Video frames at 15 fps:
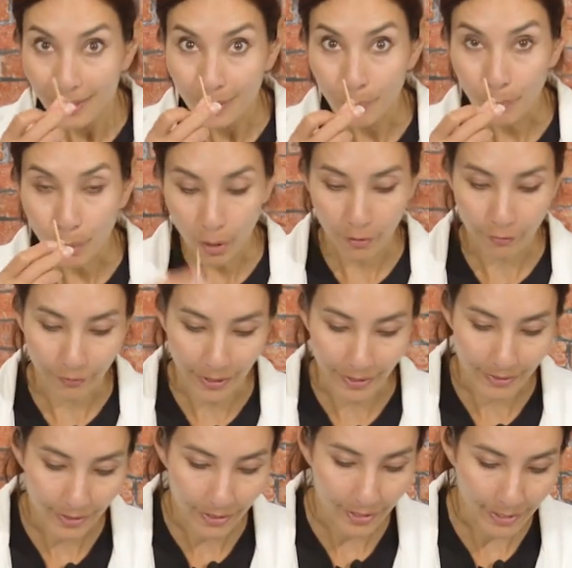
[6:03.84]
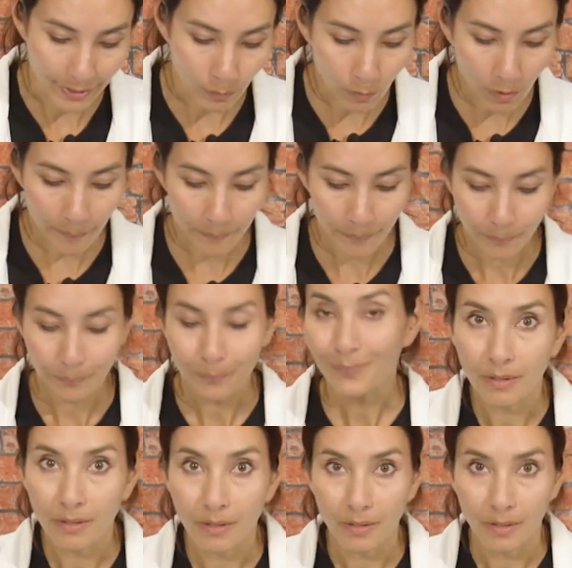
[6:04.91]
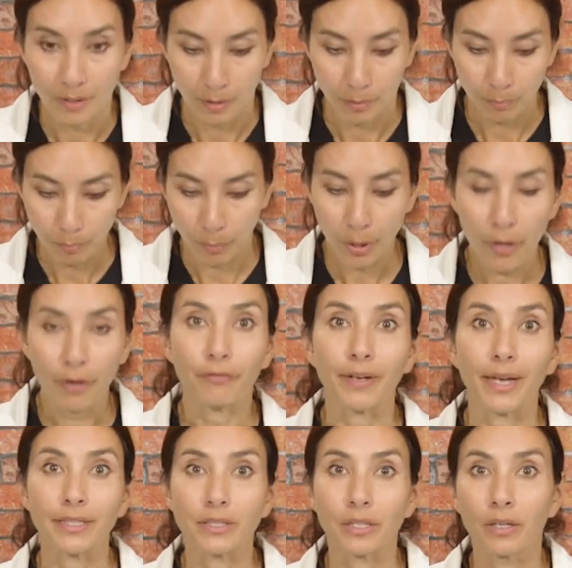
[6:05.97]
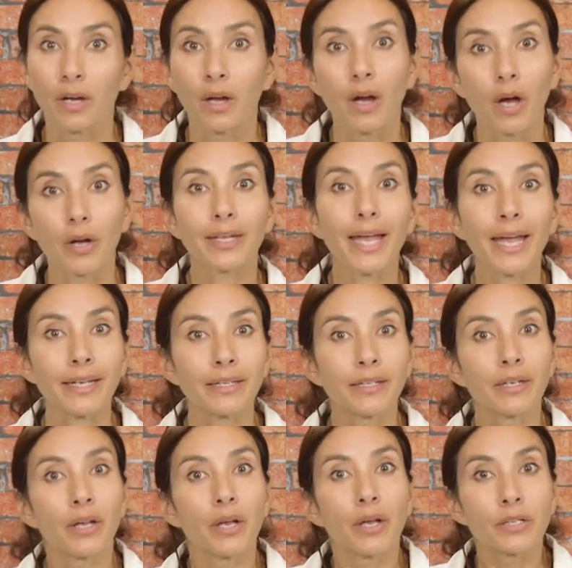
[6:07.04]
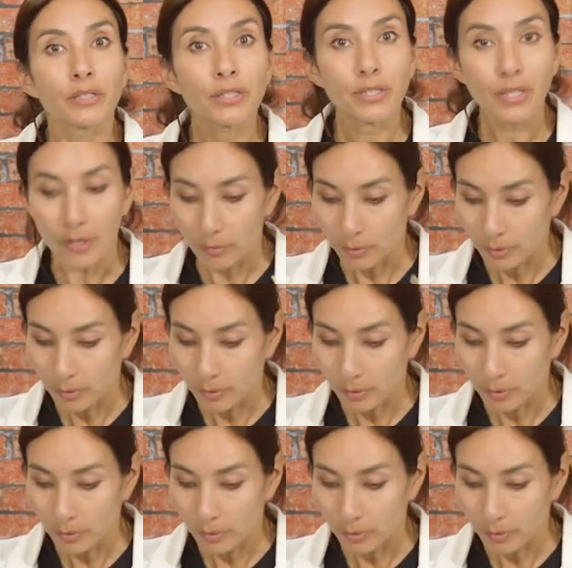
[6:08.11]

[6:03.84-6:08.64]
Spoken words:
Perfect. There's one. Perfect. Okay, so